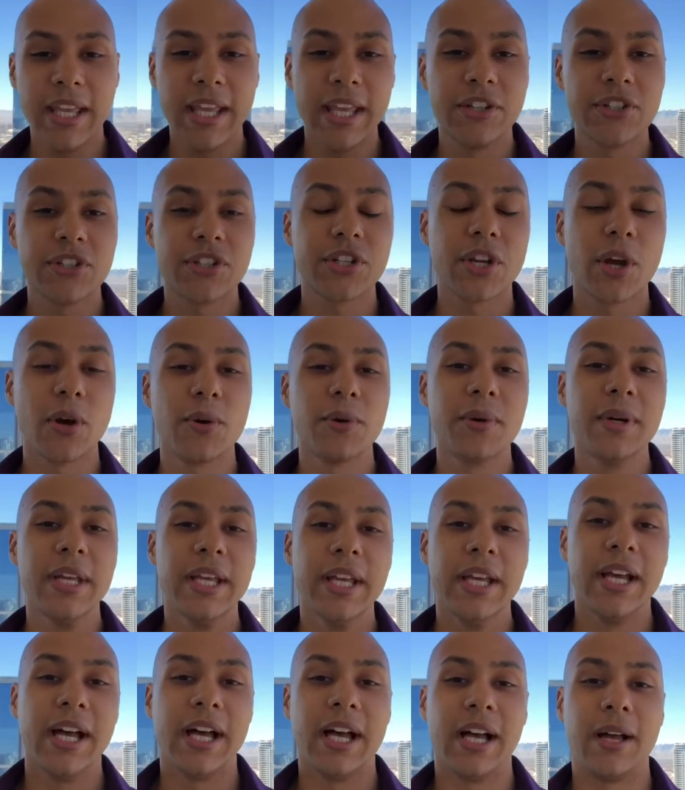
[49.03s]
And so
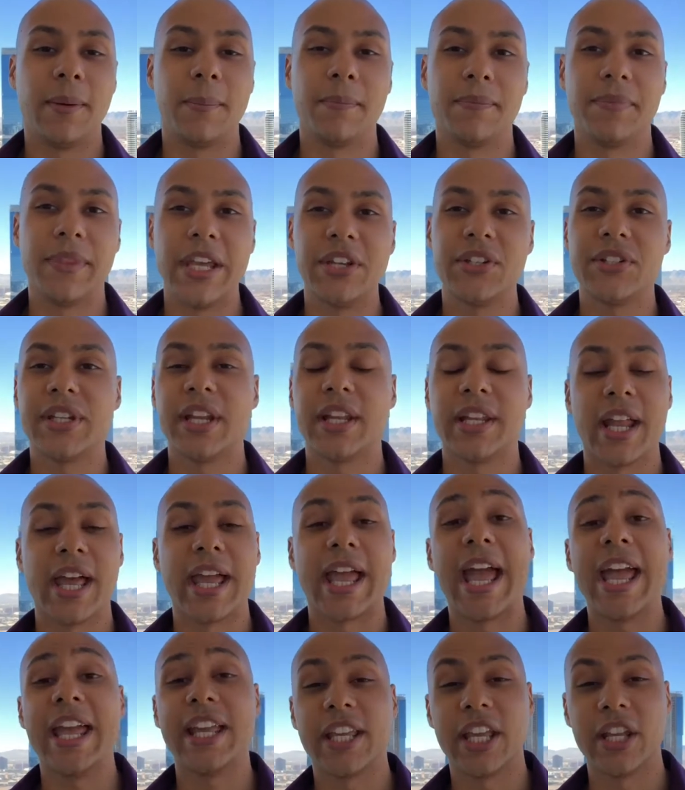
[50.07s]
they said
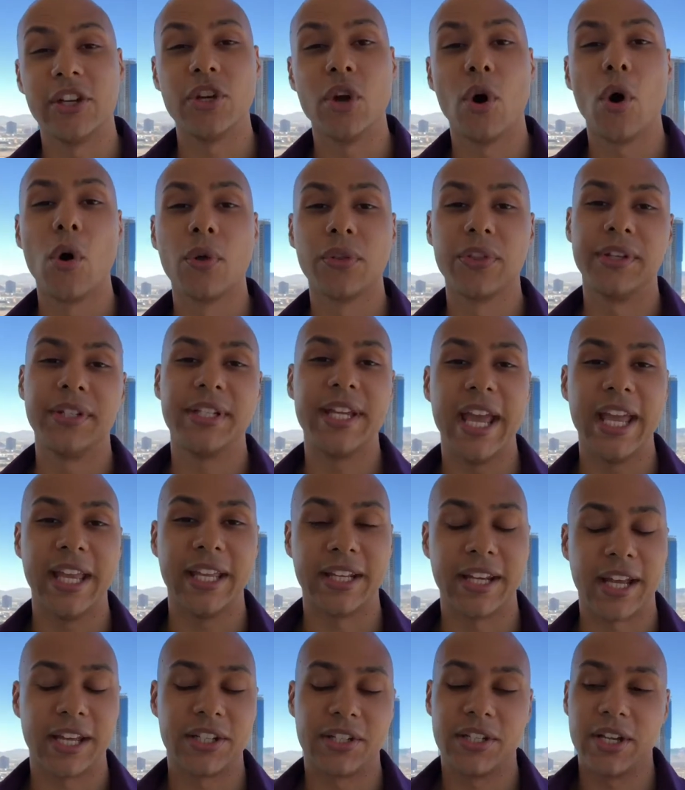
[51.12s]
like, hey, can you hold the date?
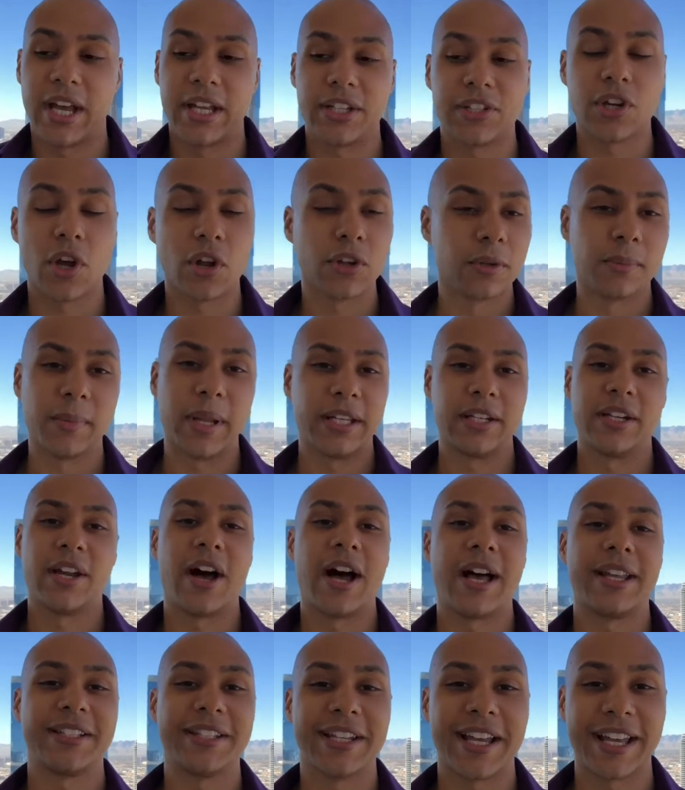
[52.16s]
And I told them like, no,
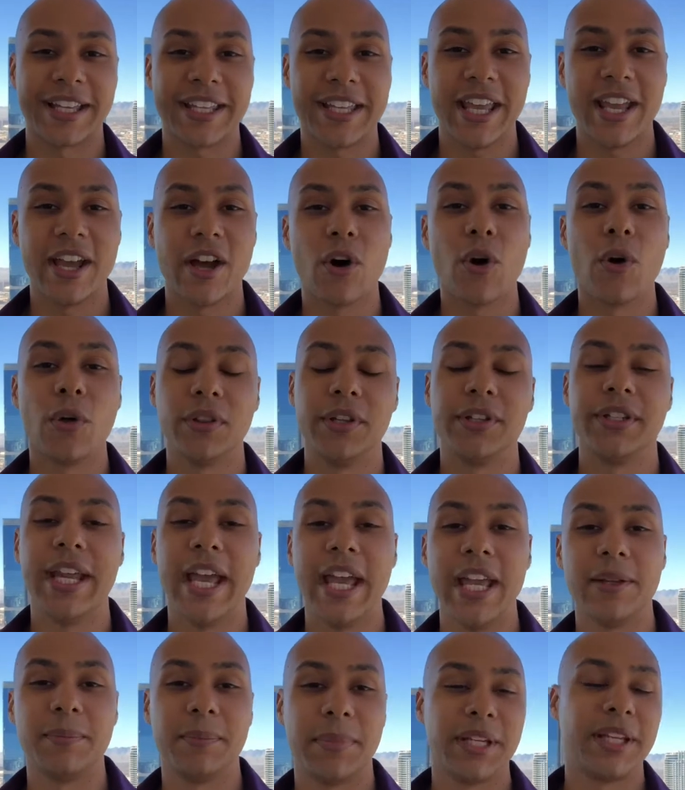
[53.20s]
I can't hold the
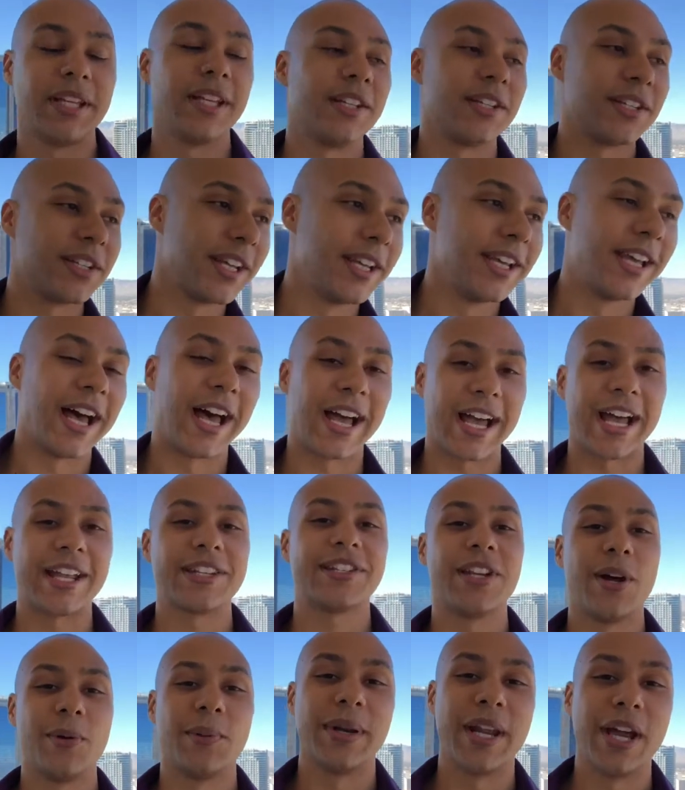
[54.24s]
date because I got
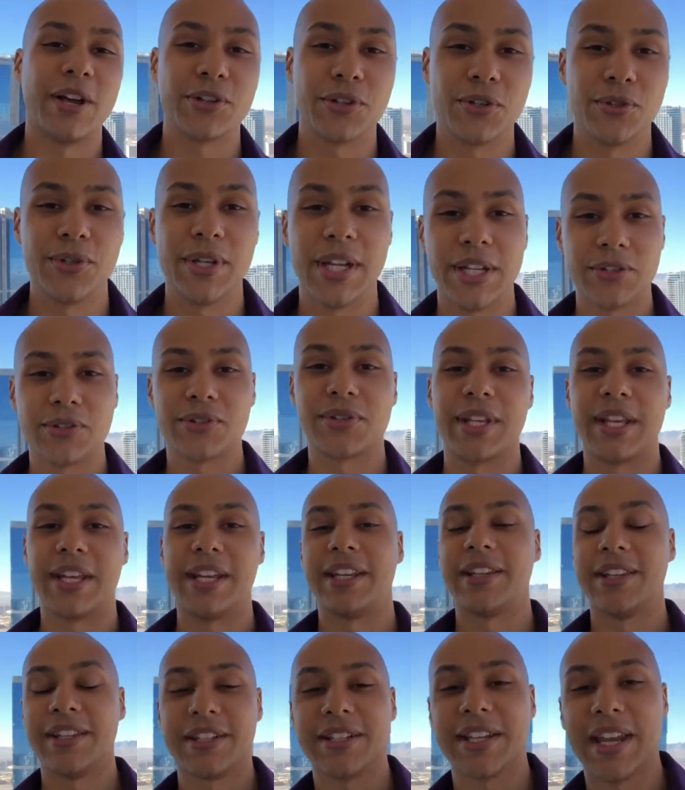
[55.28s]
someone else who's interested
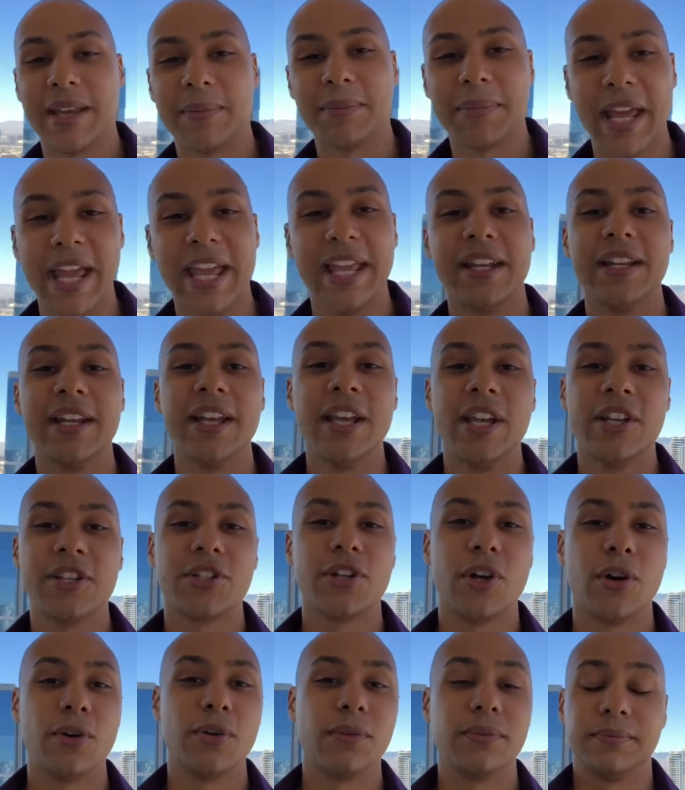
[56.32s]
in the same date.
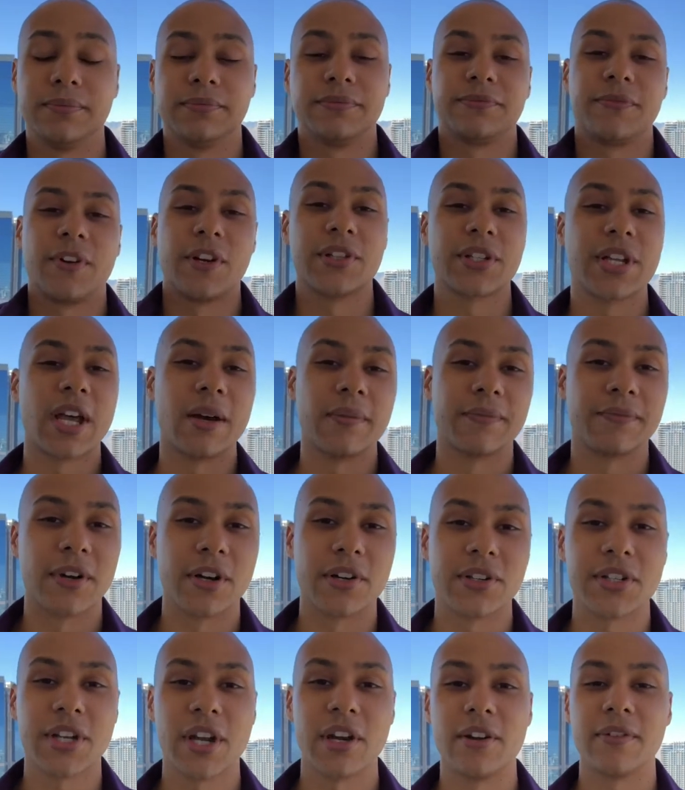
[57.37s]
So first come,
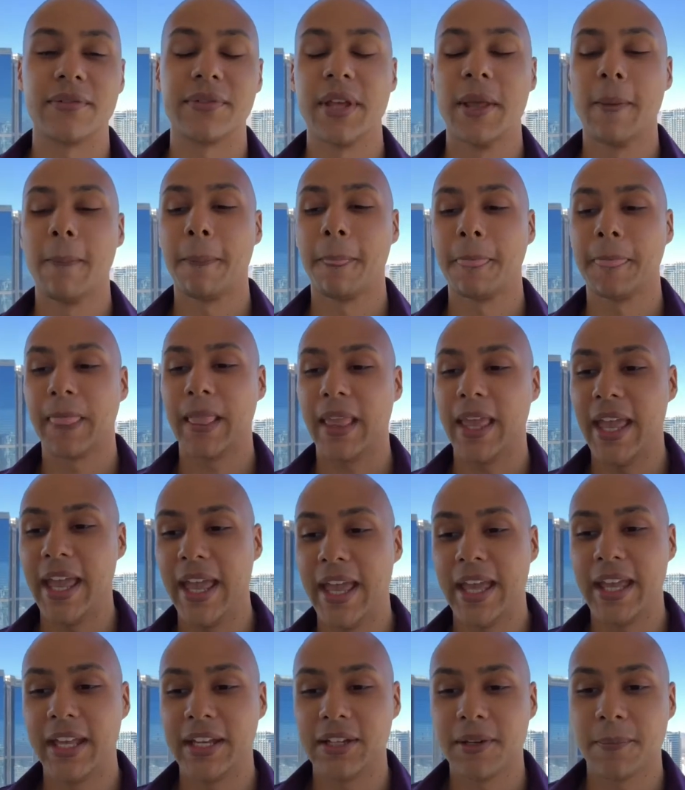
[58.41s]
first serve.
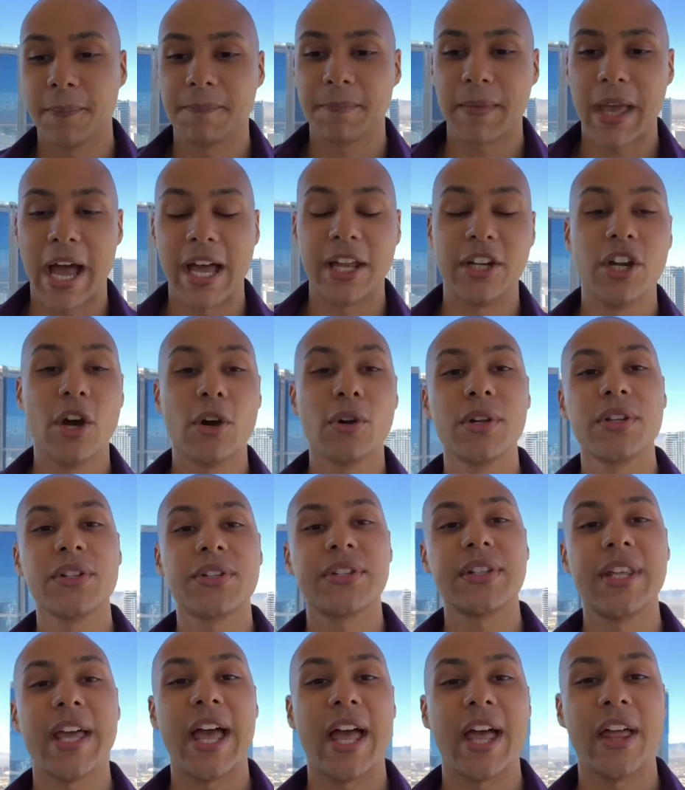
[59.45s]
And I
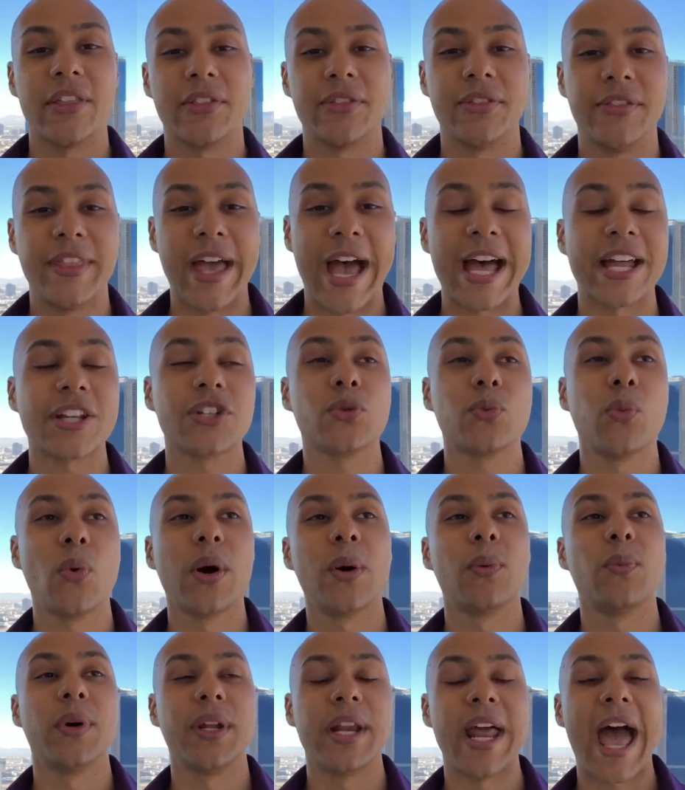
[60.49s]
noticed that that's
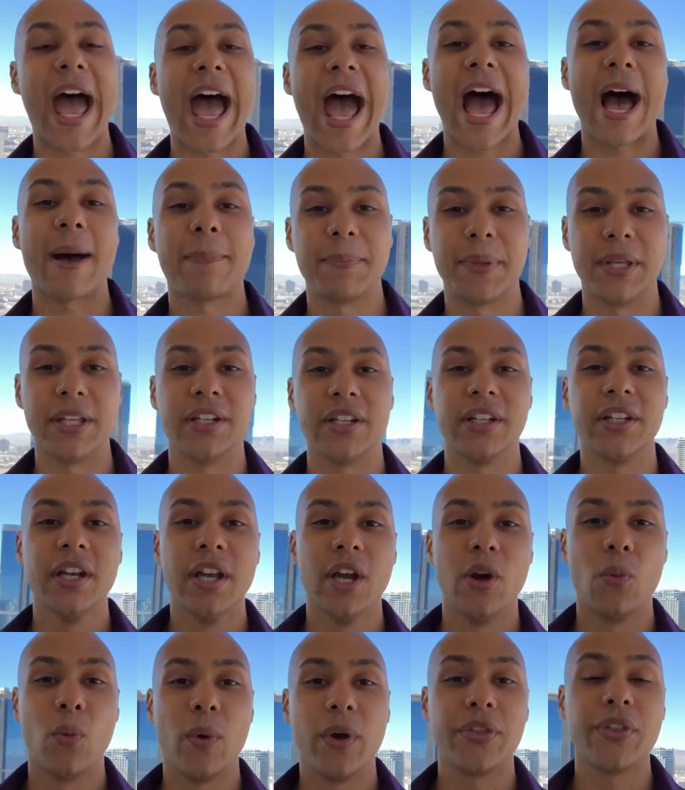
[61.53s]
what would happen
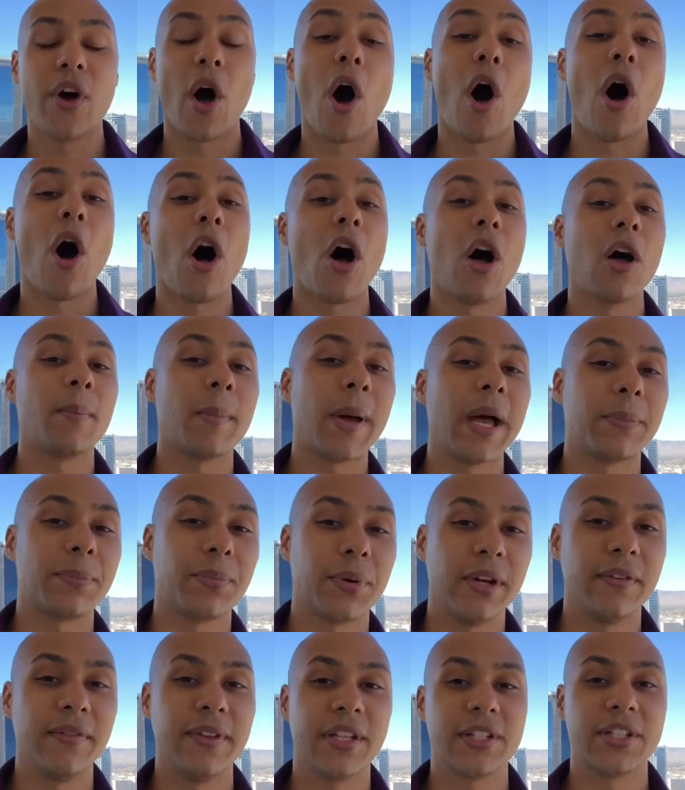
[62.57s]
with all my
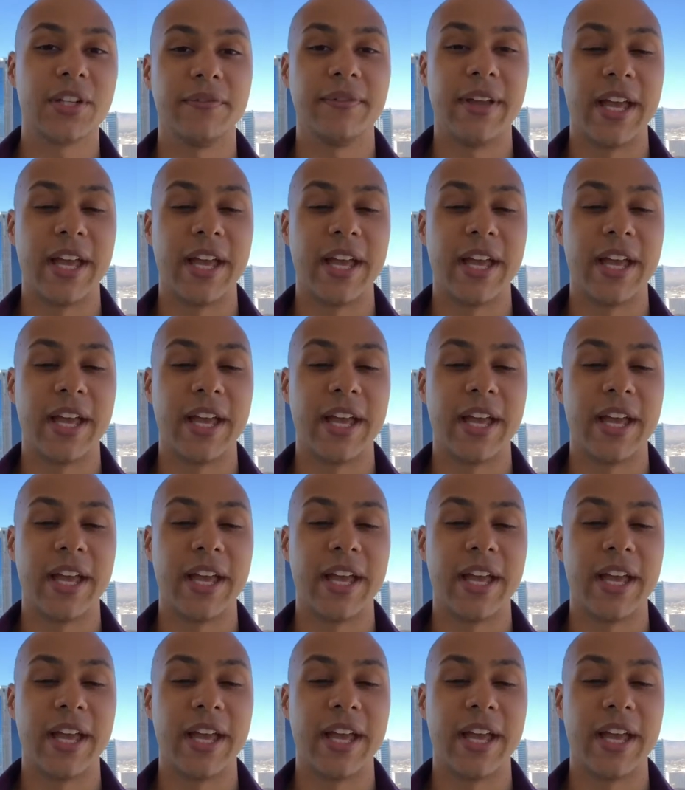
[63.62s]
previous